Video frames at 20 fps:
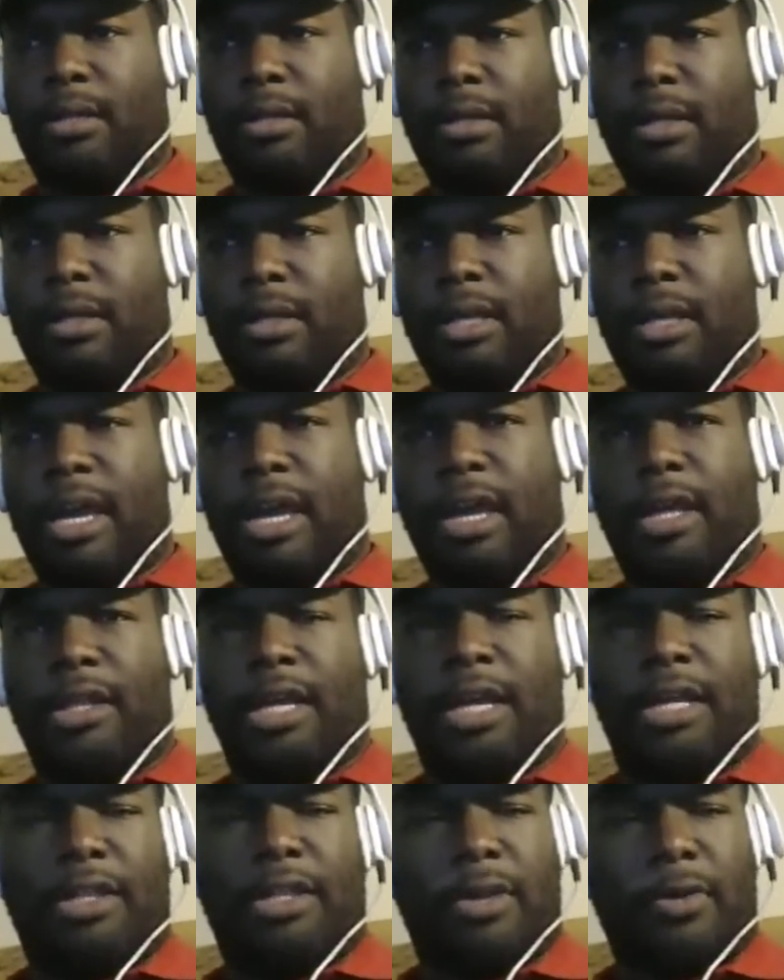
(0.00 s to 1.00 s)
Yeah,
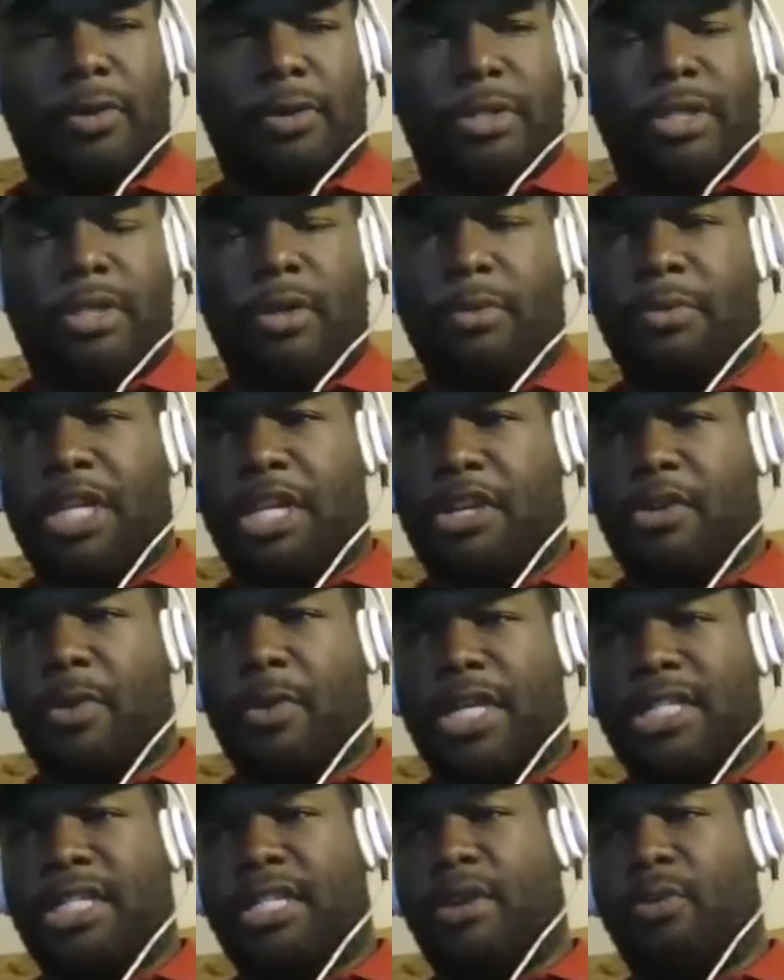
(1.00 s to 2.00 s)
like there were so many
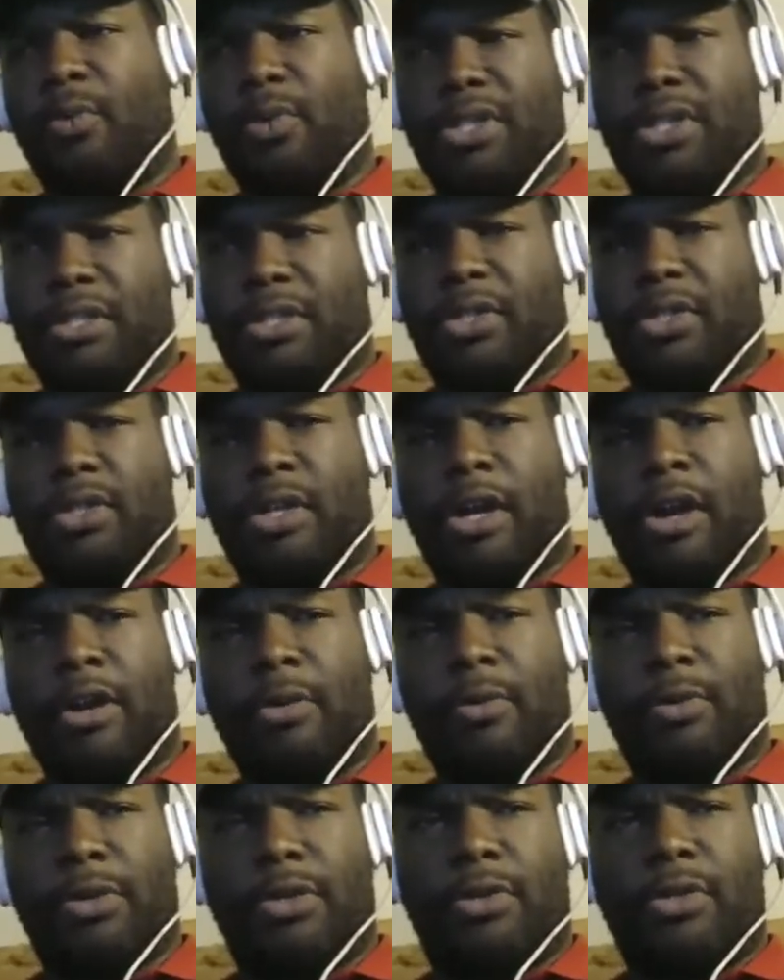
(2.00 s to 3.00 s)
quests that wouldn't start
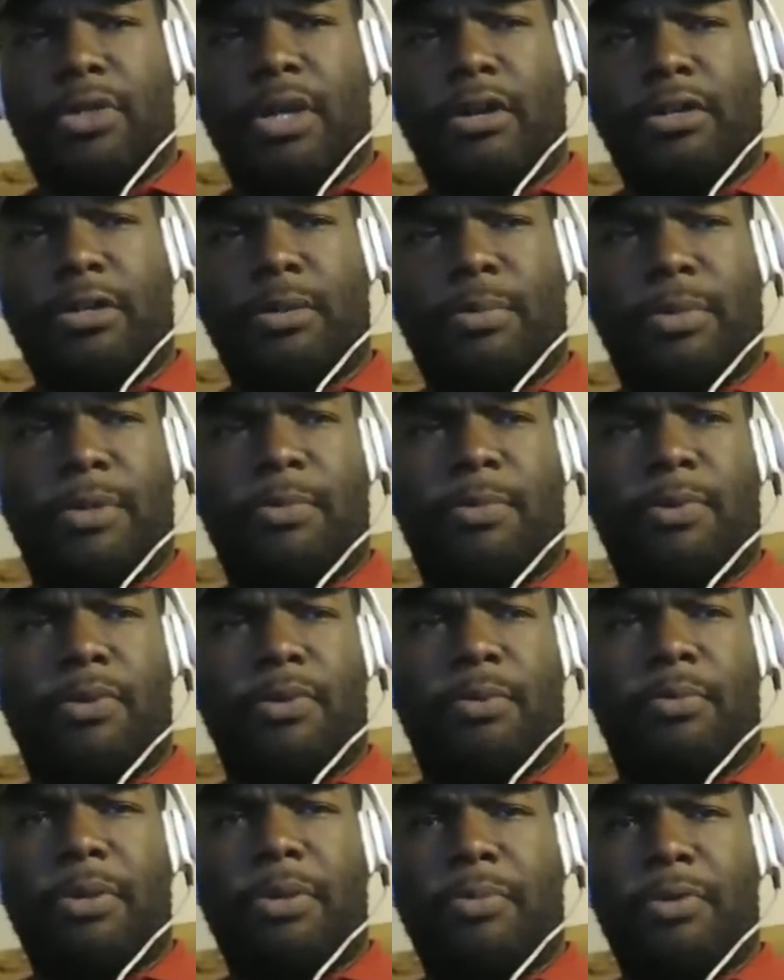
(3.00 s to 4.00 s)
when you talk to people or
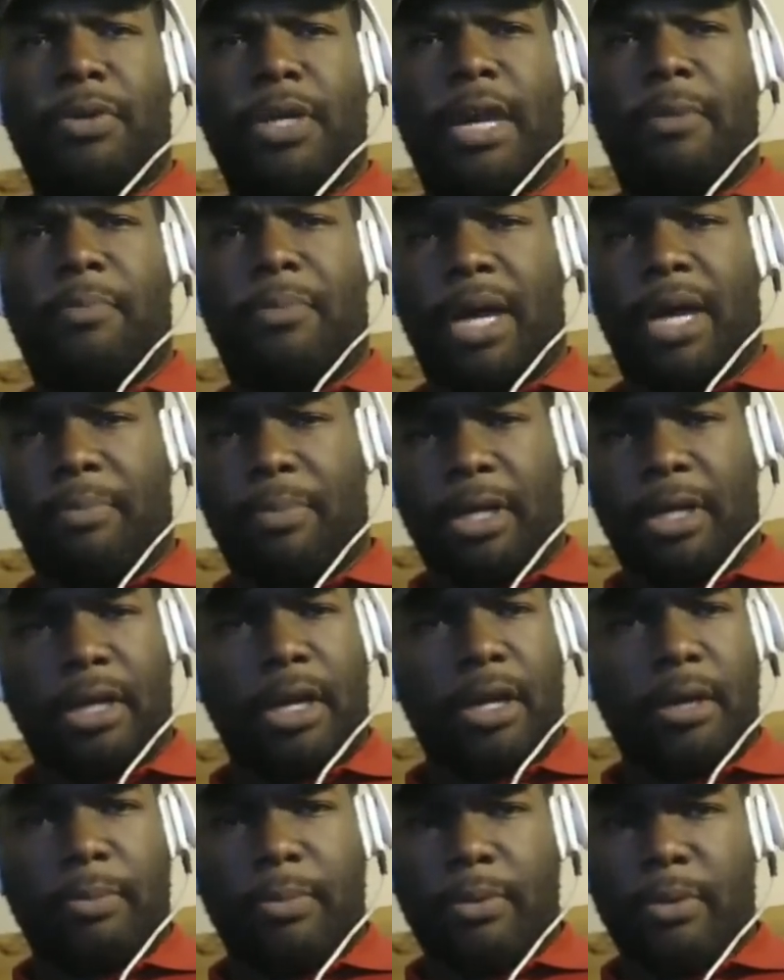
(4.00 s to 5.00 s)
people not popping
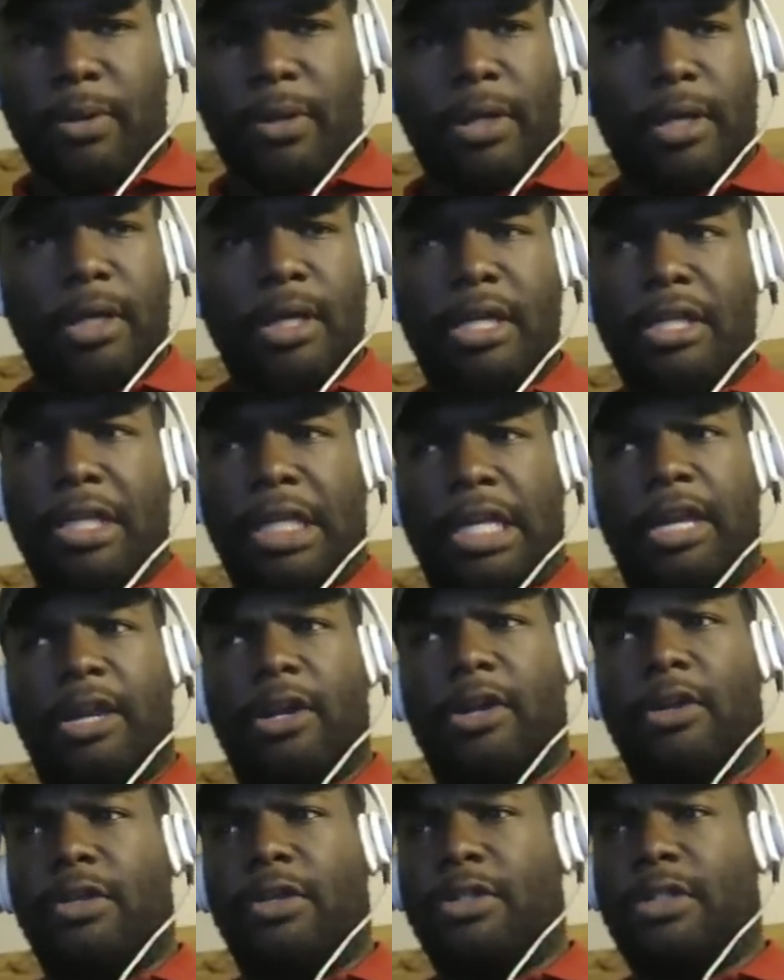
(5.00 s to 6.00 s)
up in the
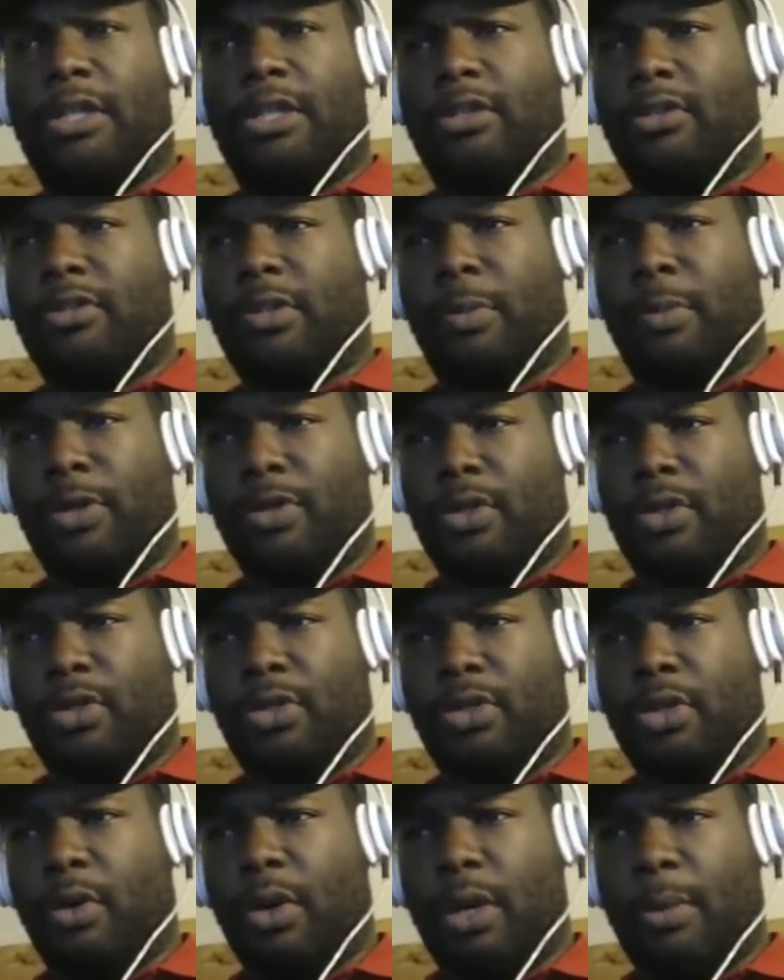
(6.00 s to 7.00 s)
areas that they're supposed to
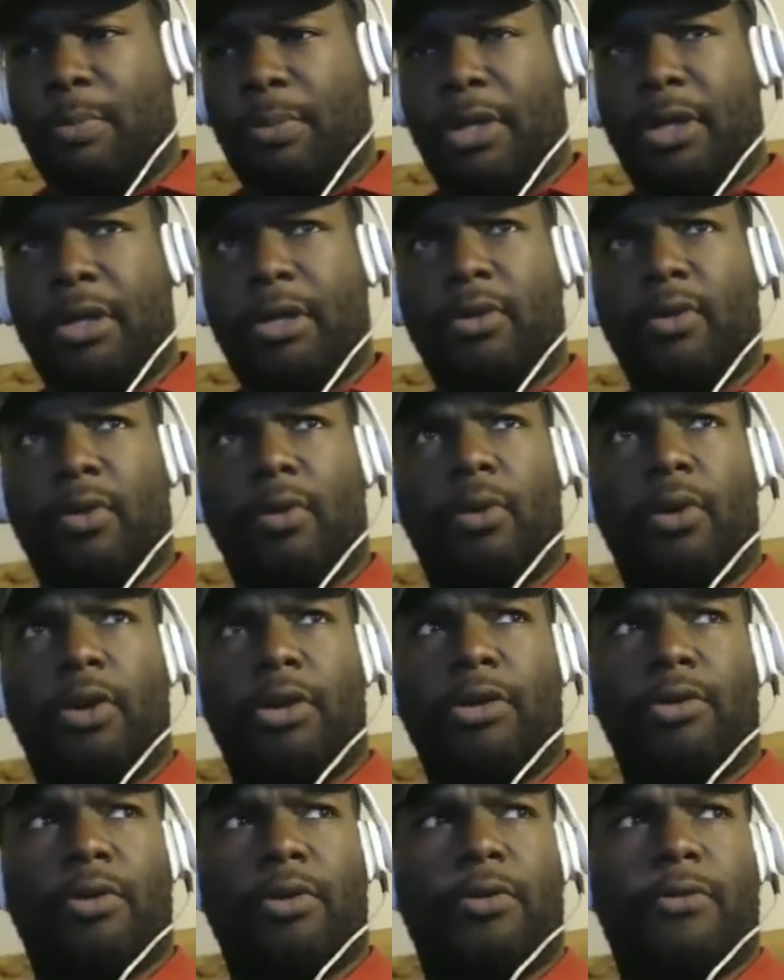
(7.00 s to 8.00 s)
show up in, or
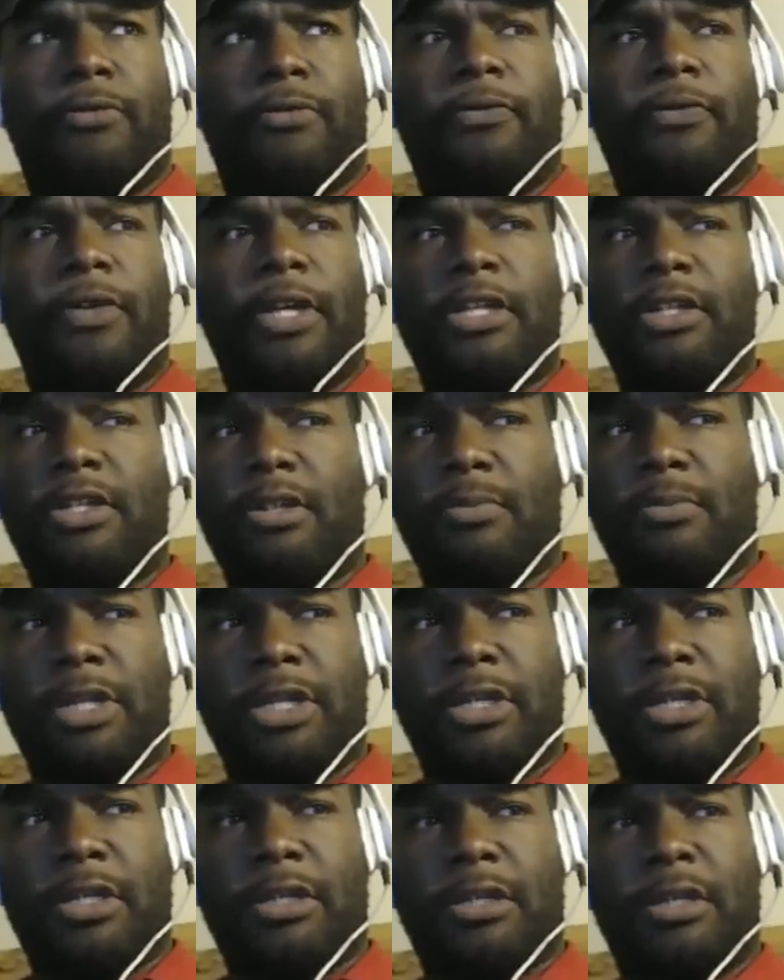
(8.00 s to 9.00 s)
you'll finish a
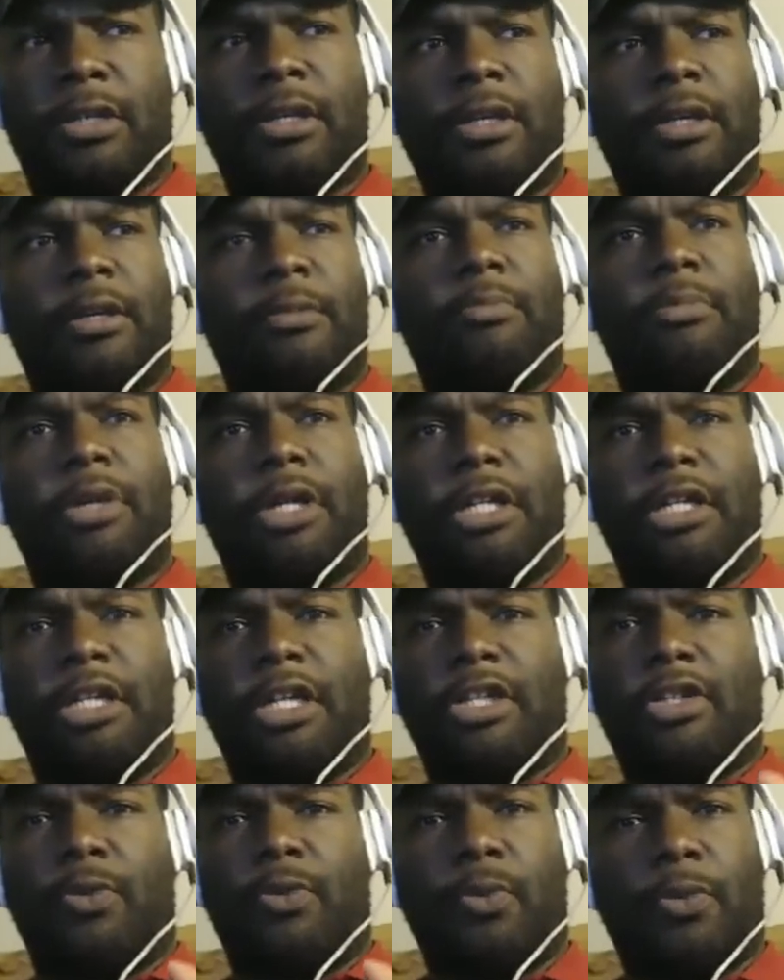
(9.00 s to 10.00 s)
mission, but it
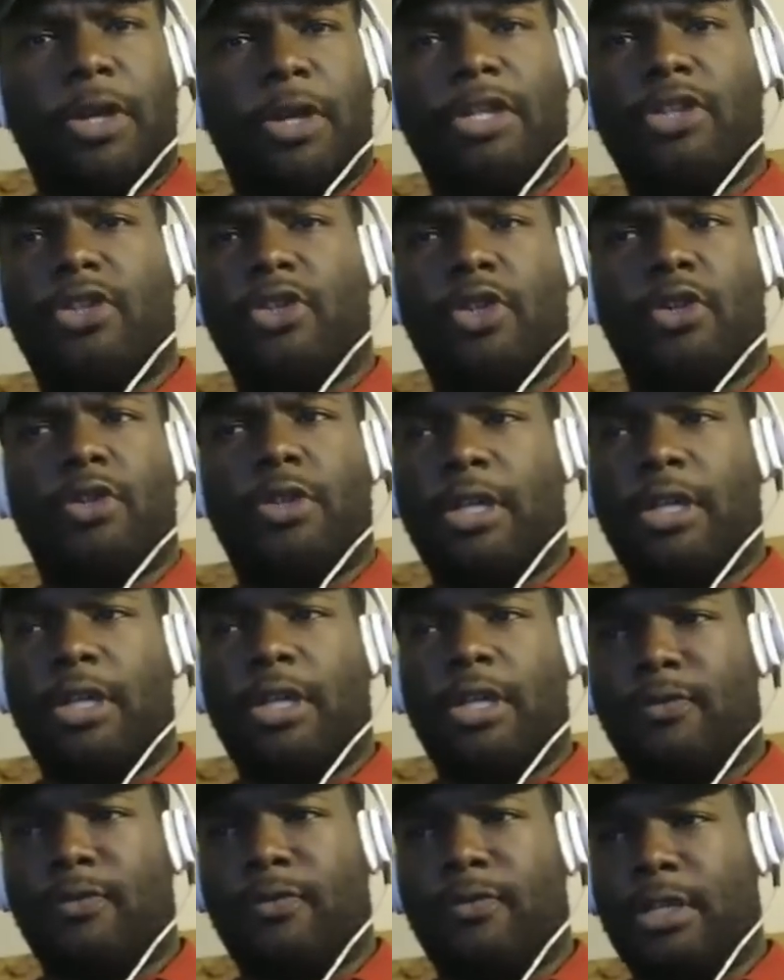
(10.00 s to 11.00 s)
doesn't register that
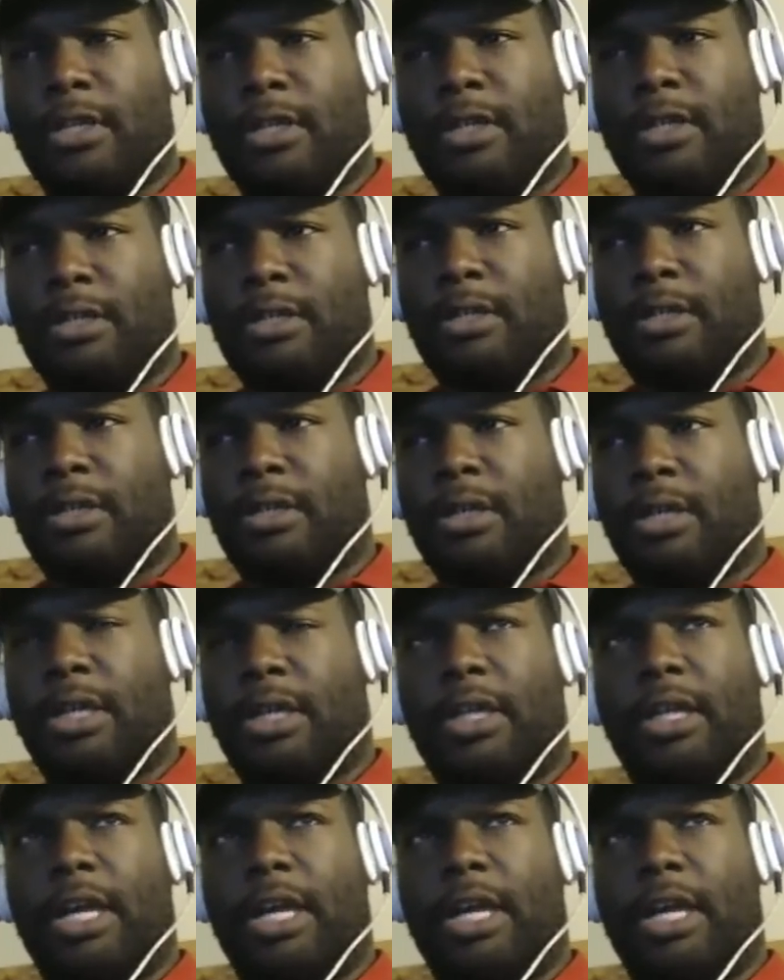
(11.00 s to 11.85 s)
you're finished.